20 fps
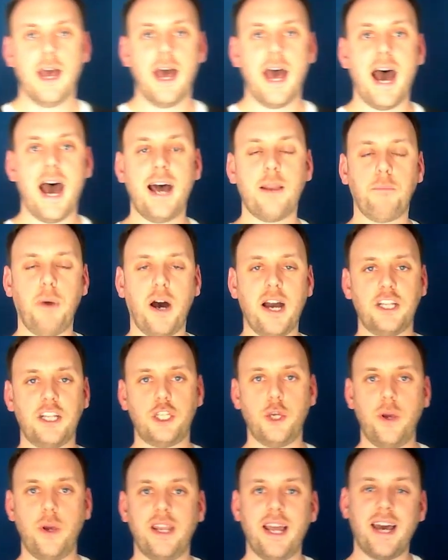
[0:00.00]
And by
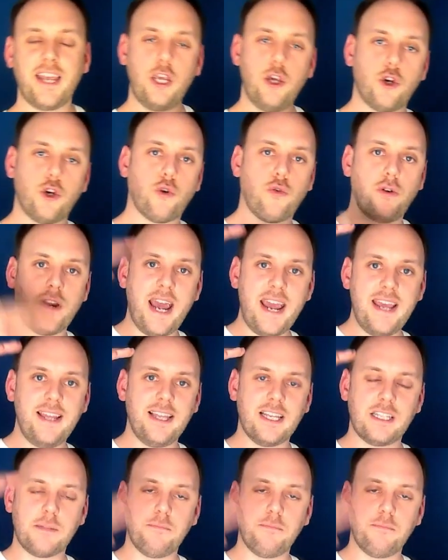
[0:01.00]
doing that, you create this